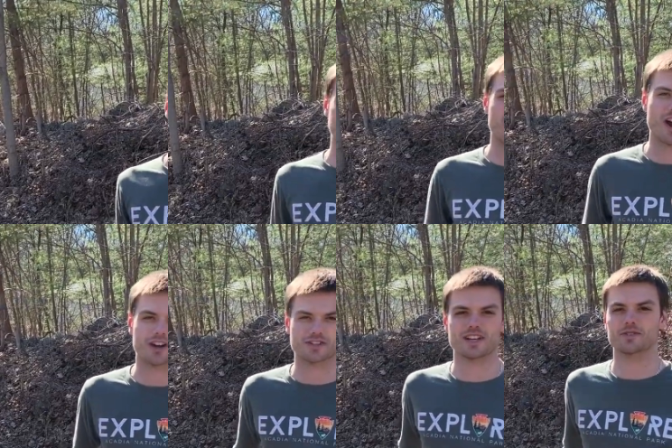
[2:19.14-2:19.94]
of the
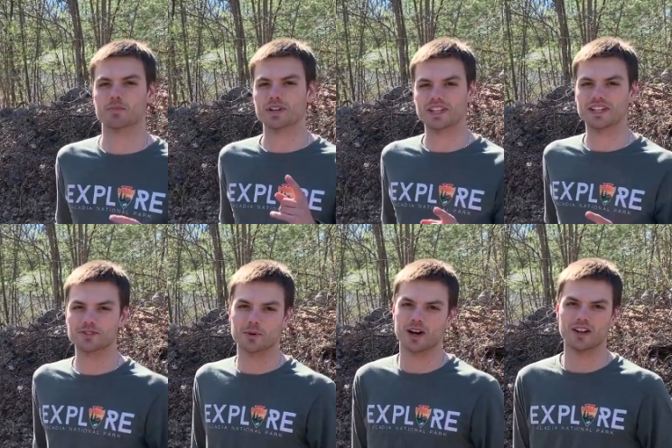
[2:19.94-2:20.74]
car, so that's pretty neat
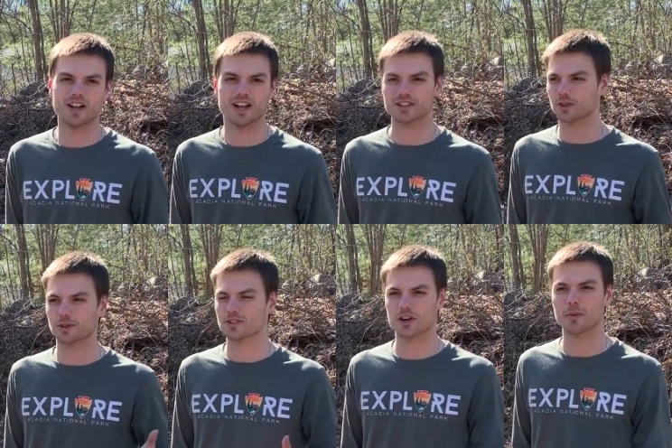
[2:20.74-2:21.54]
as well.
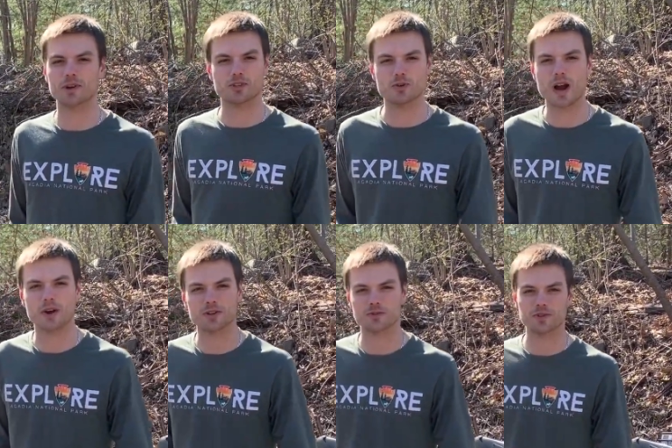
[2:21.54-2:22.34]
It took about 2
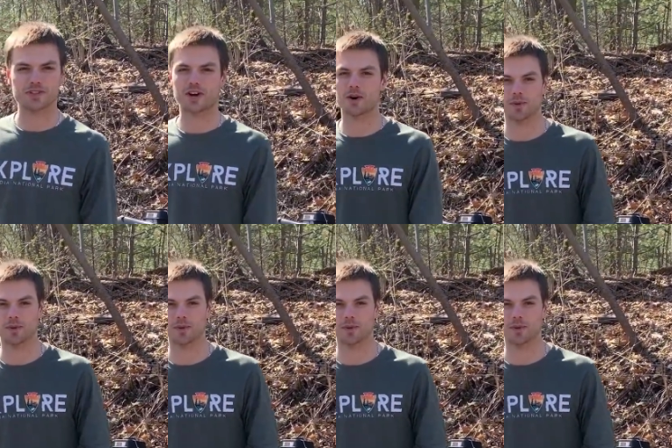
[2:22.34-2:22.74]
hours to install,